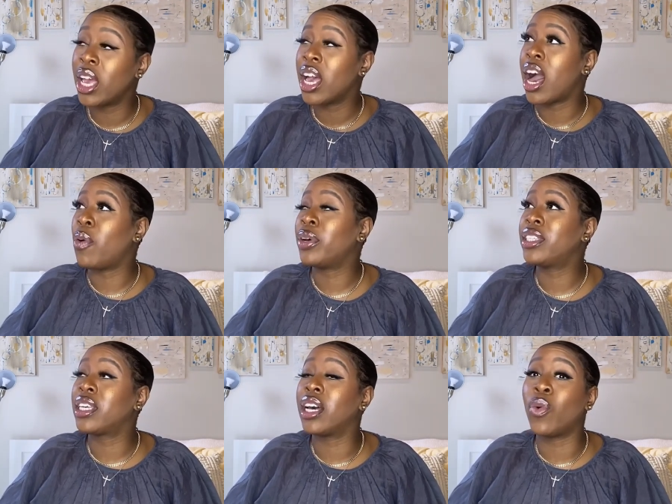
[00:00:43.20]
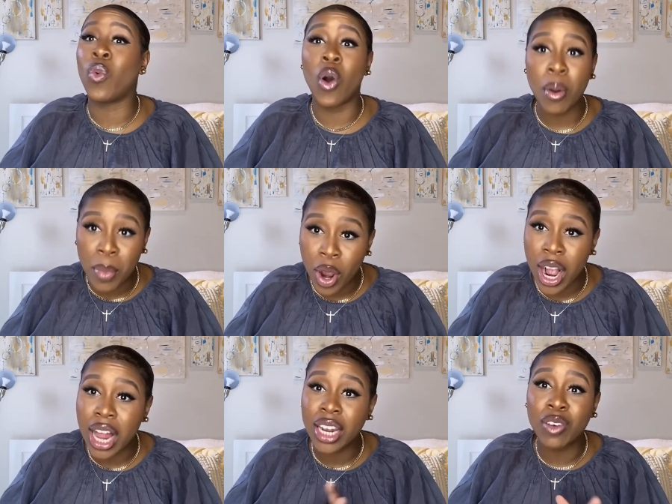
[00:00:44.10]
I went to Walmart.
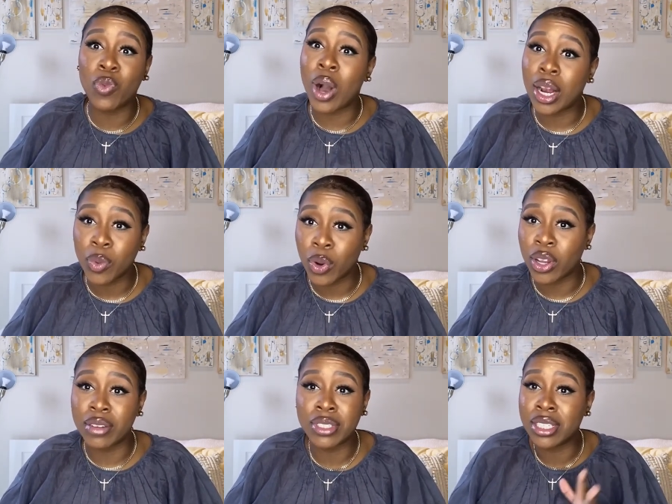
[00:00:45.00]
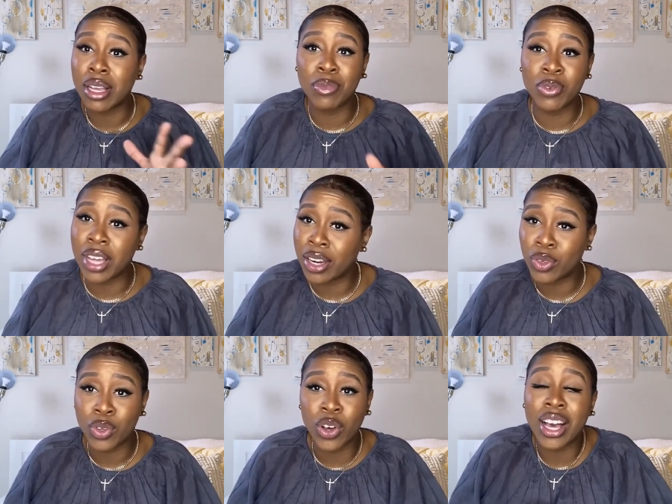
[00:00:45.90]
I love Wally World. Ever since I moved out of New
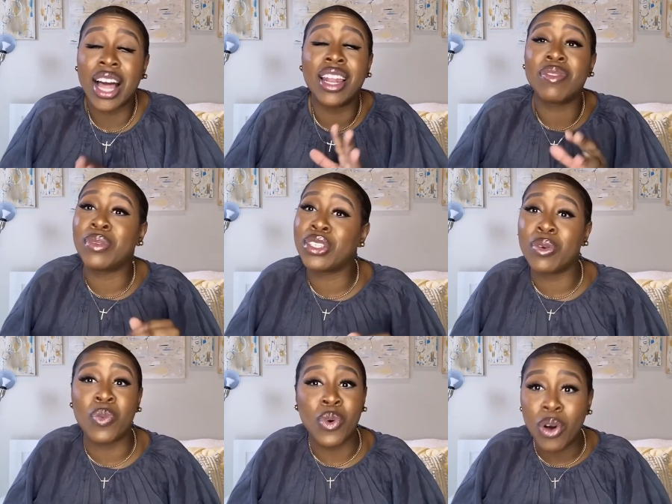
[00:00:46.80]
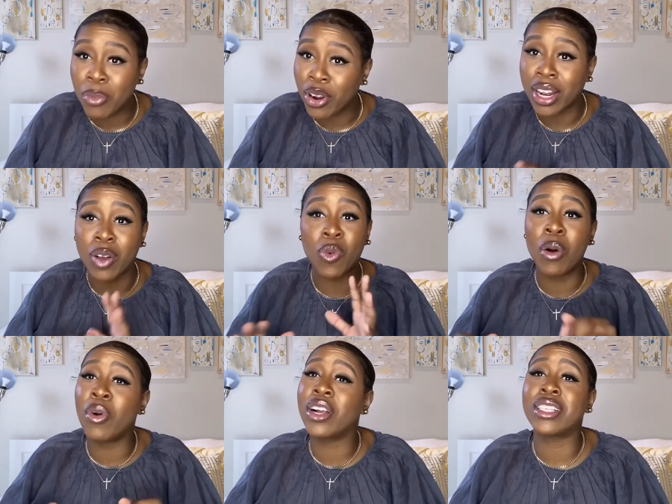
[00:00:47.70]
York, I love me some Walmart. Like
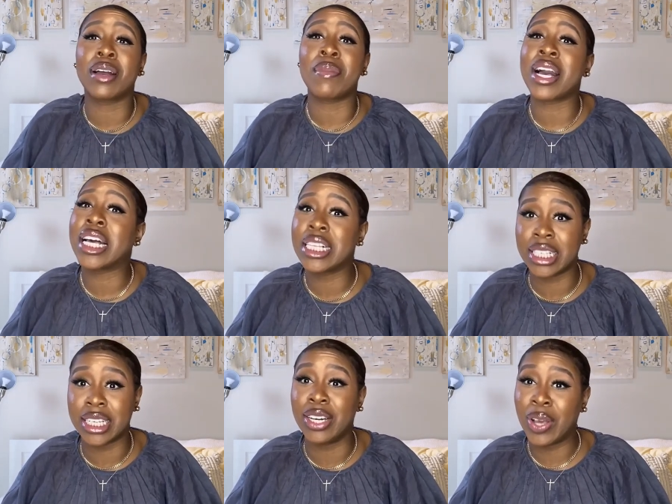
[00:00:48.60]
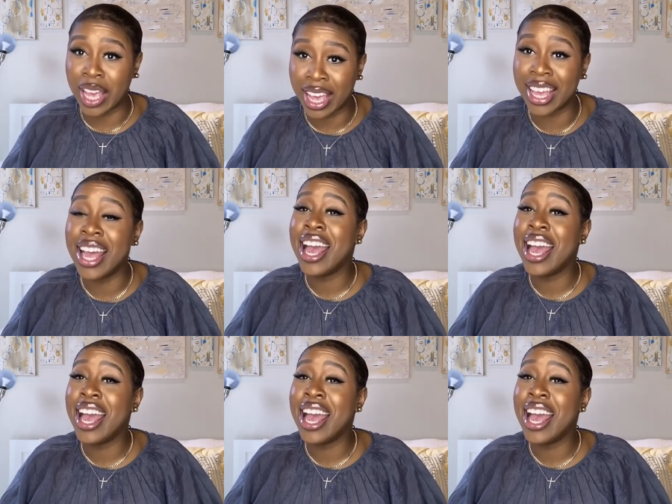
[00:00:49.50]
Walmart is like my cousin, okay?